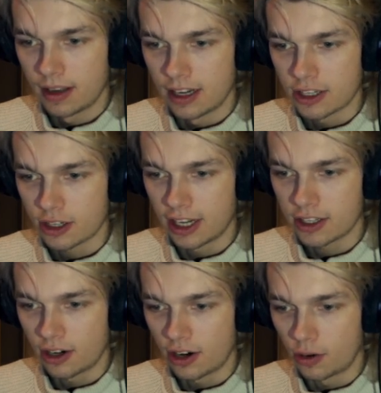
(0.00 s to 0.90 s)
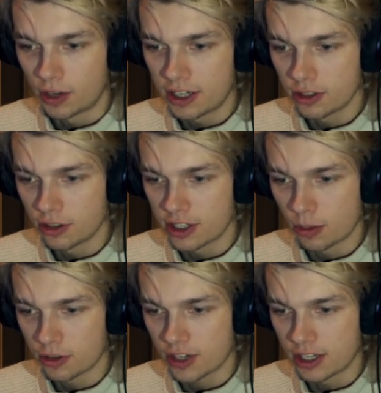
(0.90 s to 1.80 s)
Let's connect our original
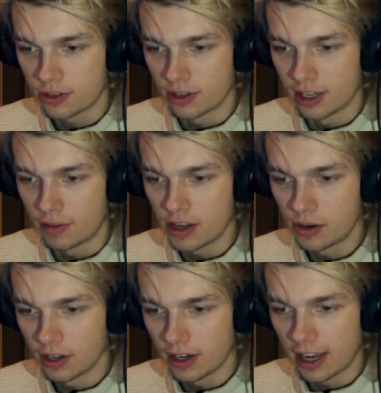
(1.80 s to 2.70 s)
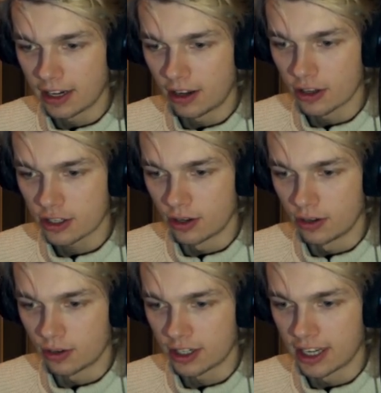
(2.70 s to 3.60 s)
geometry to the viewer, and
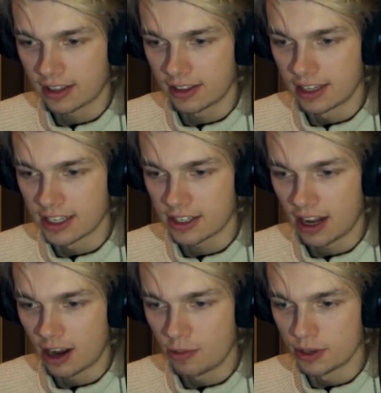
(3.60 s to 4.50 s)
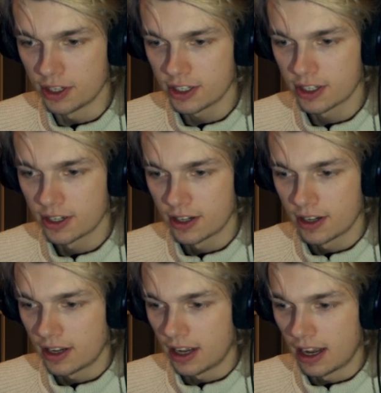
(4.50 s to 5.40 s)
also connect this output.
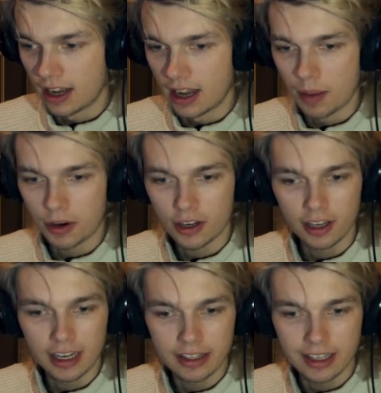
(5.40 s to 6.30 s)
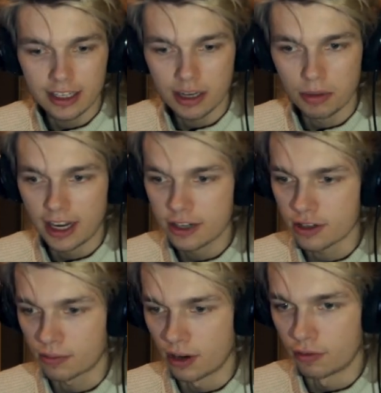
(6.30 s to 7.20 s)
And we're going to let the
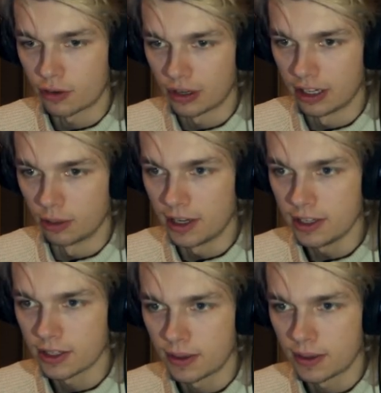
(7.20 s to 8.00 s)
simulation run for a little bit.